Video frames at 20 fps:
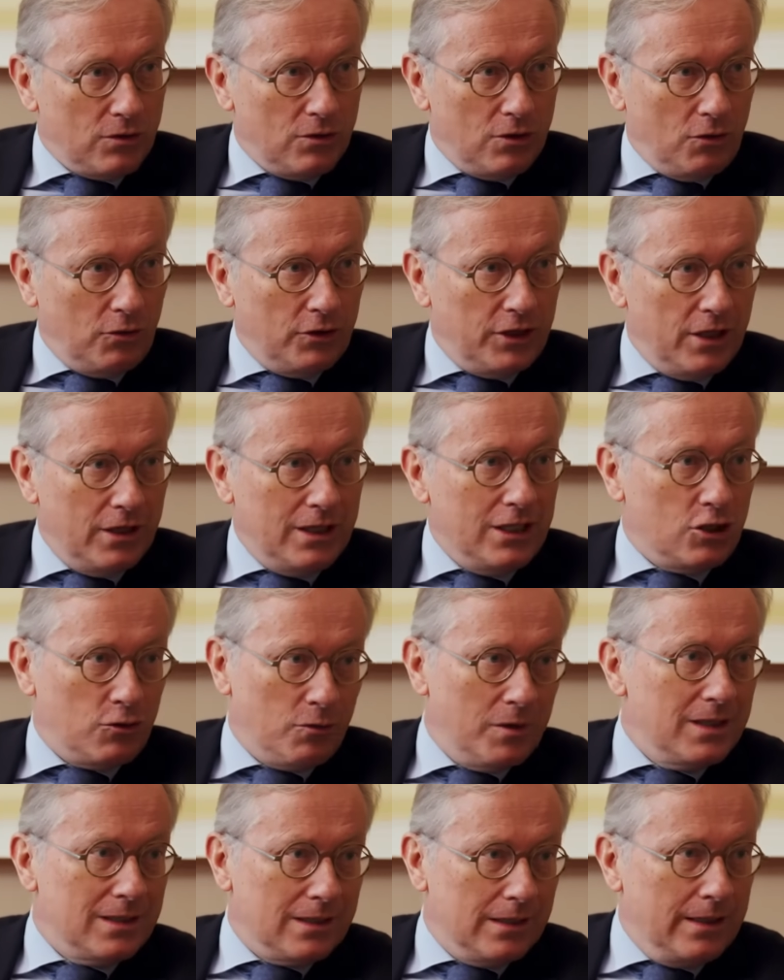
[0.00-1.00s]
the
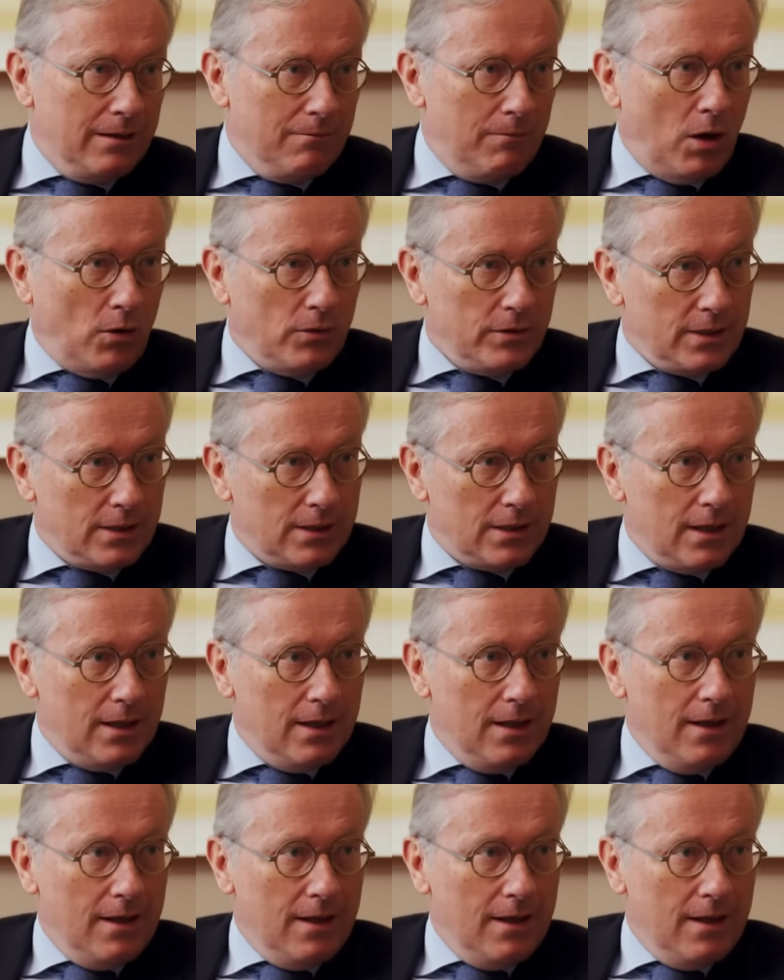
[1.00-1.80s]
insurance-linked bonds.